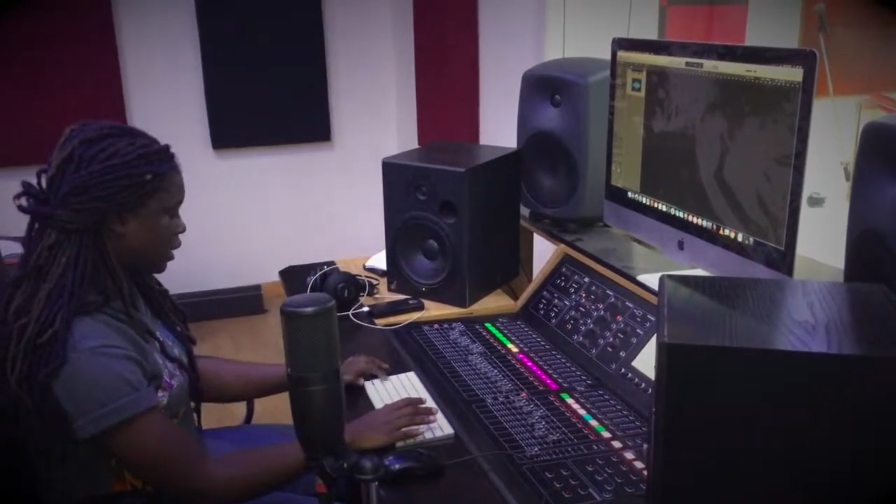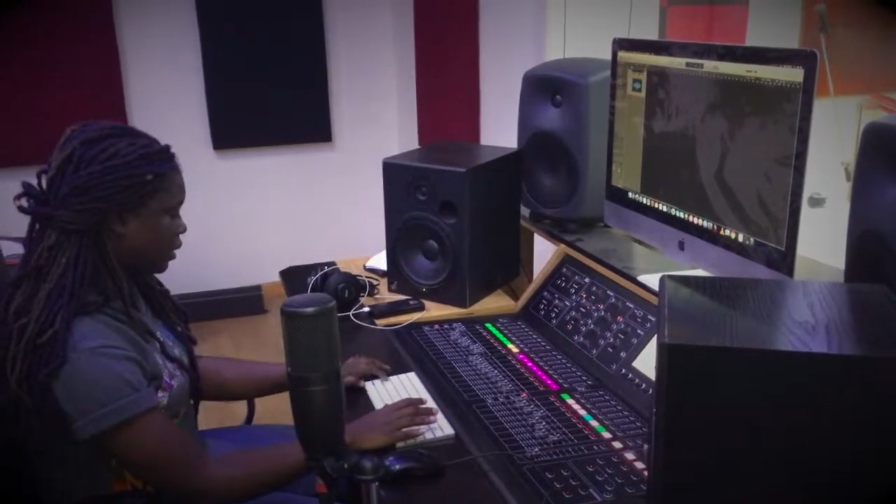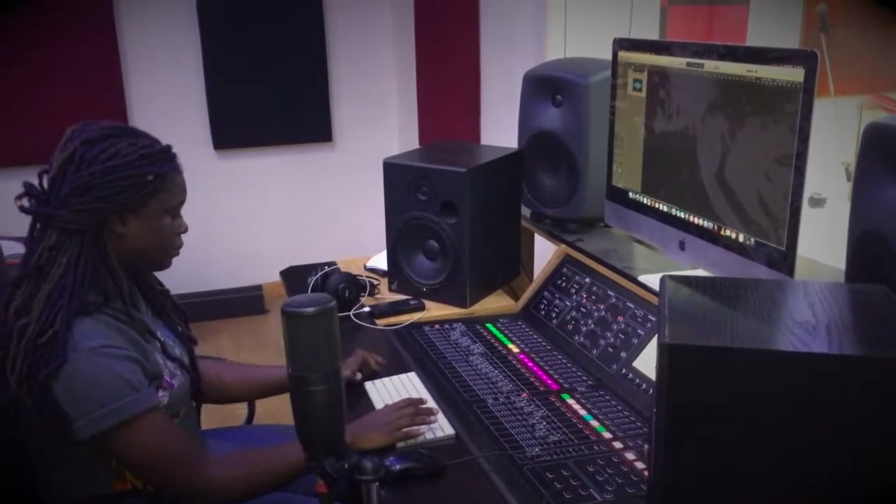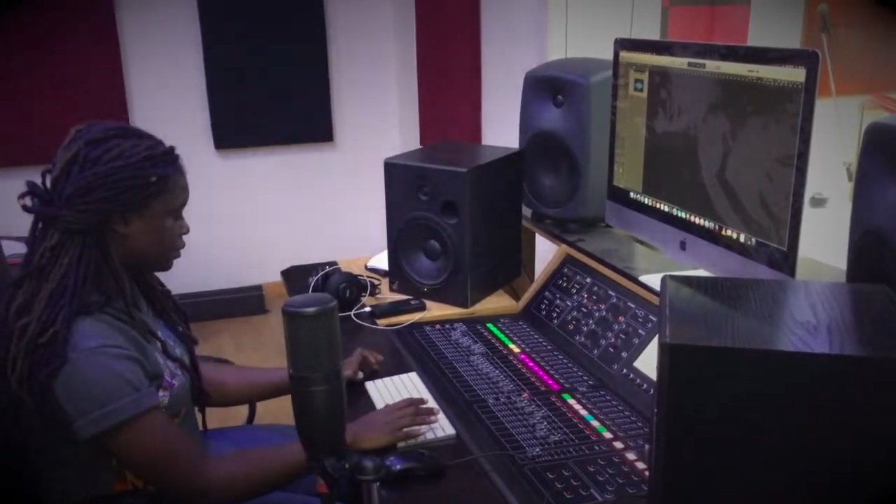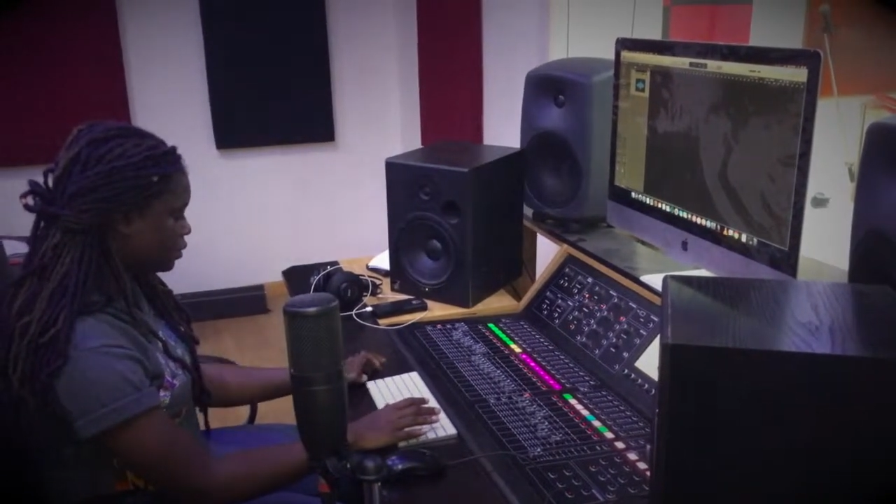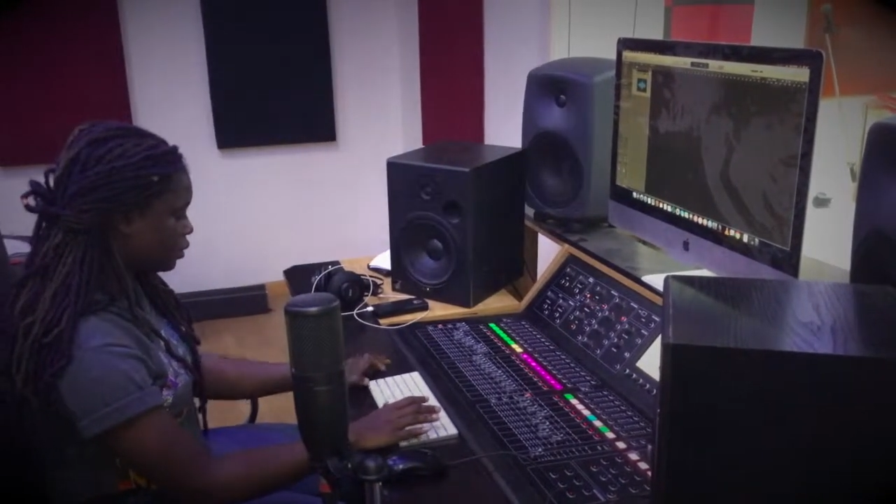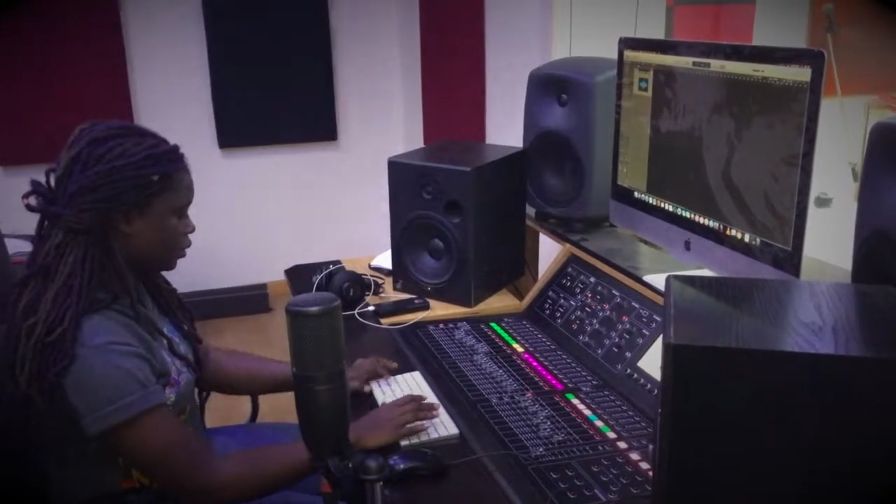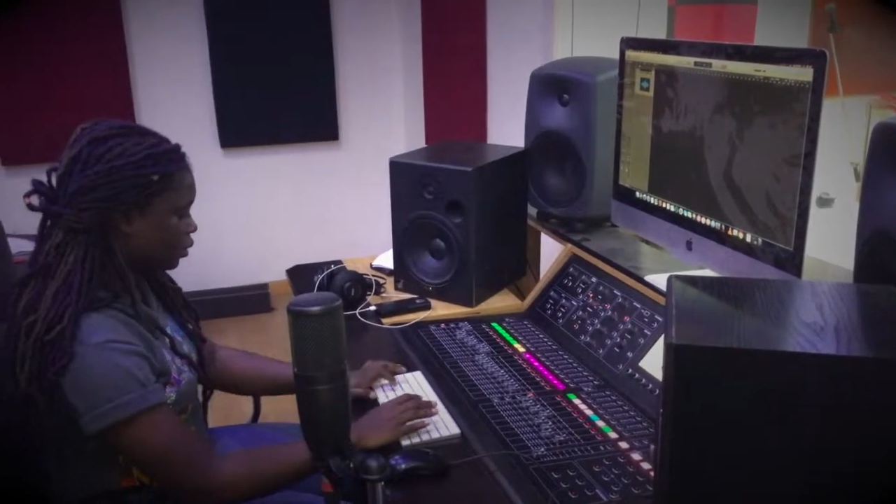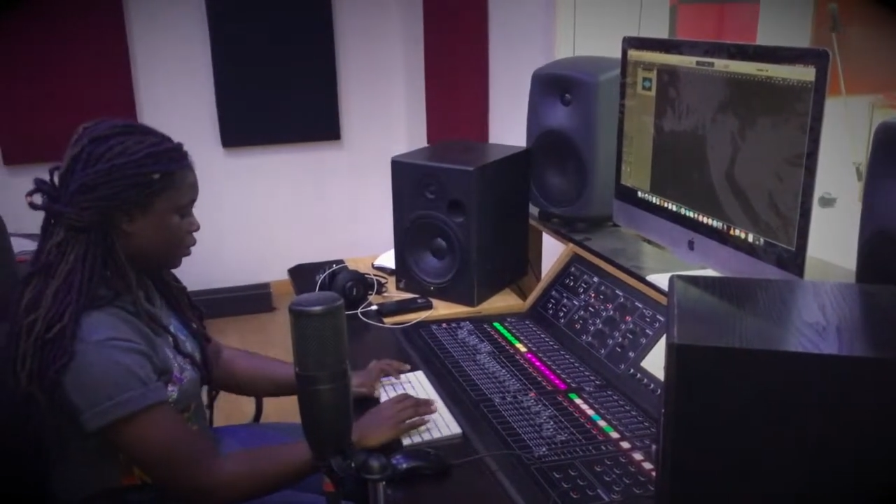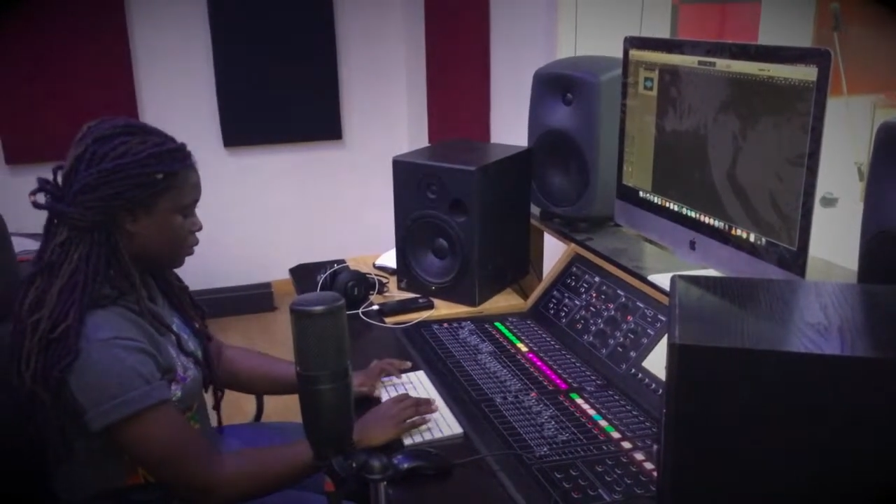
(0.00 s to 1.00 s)
caps.
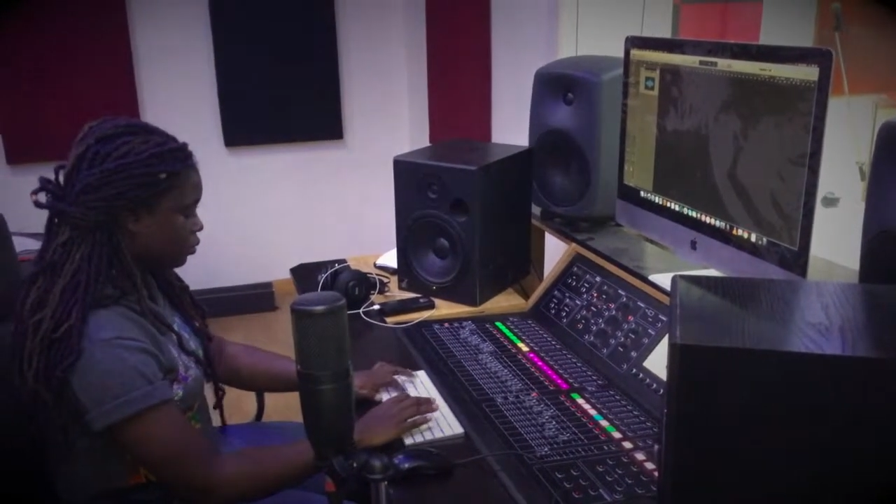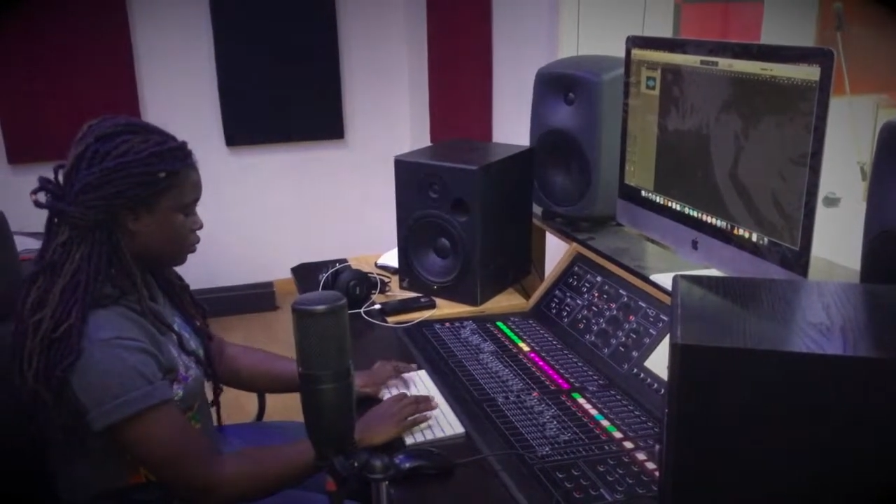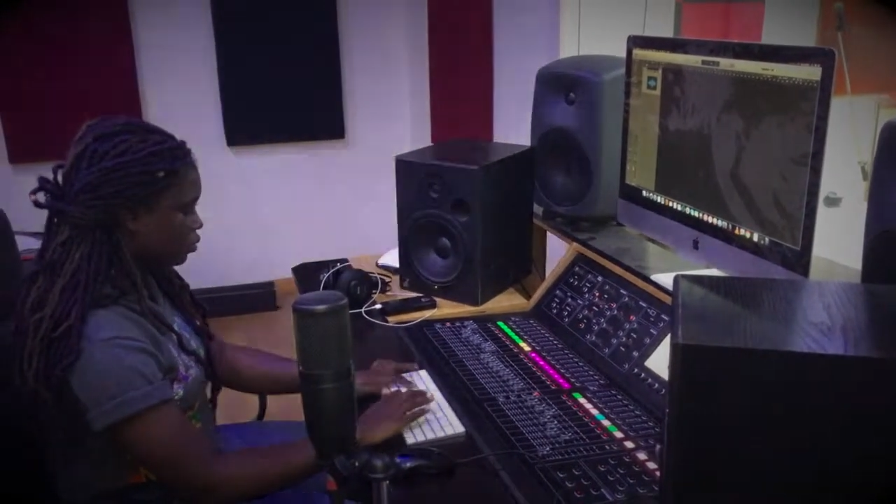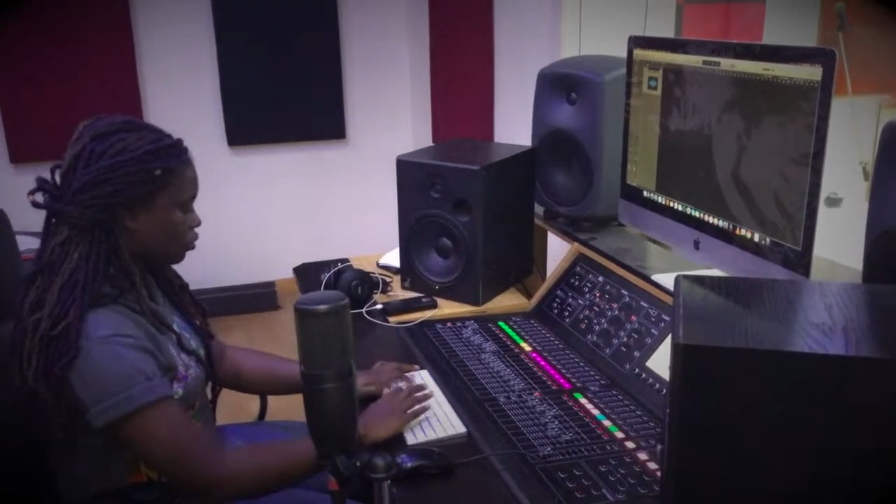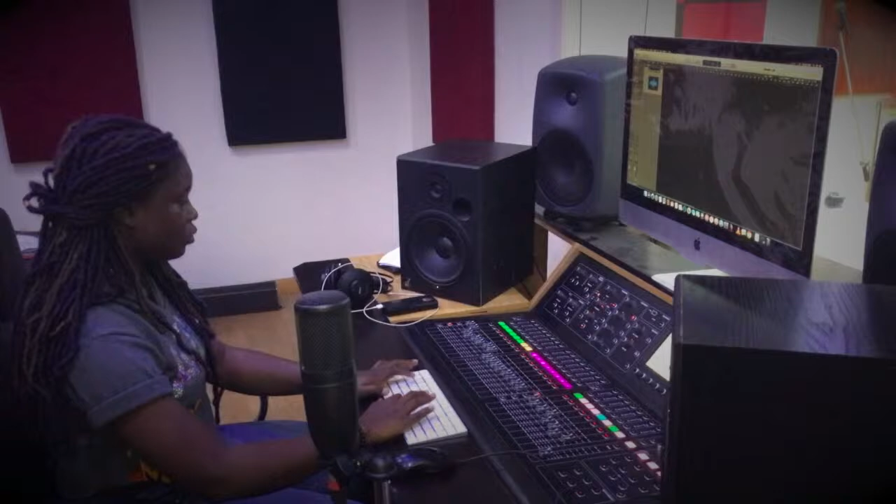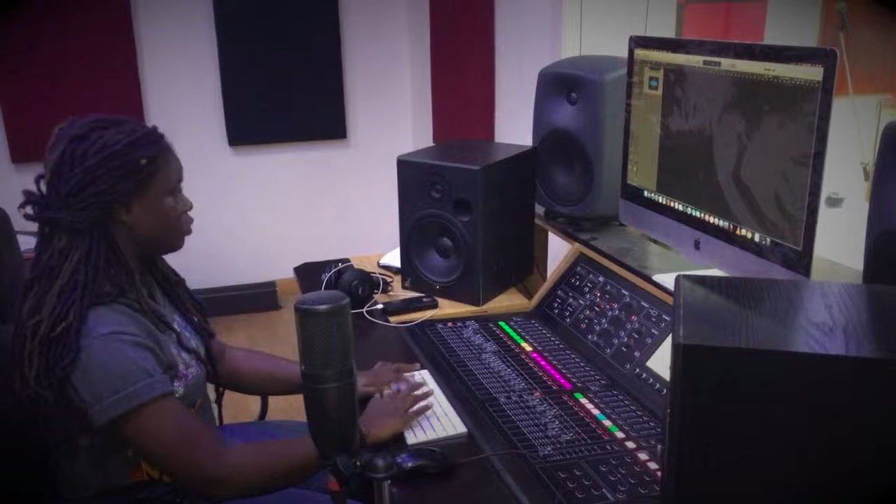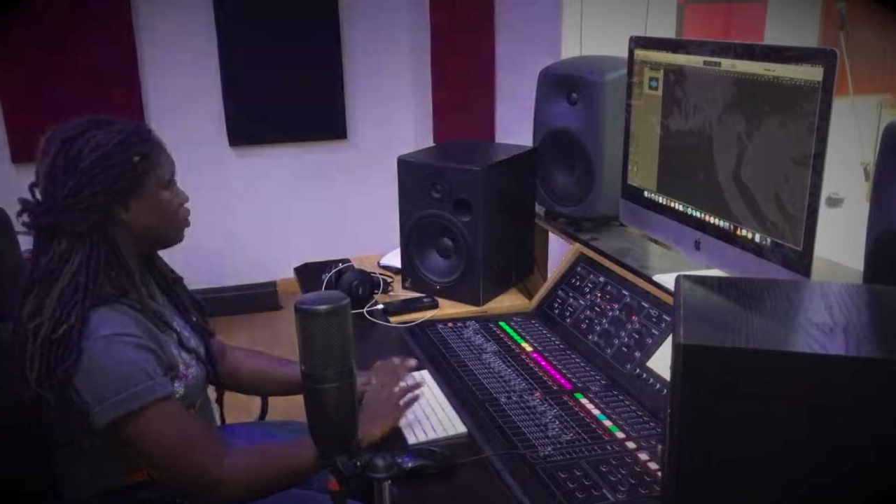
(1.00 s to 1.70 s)
So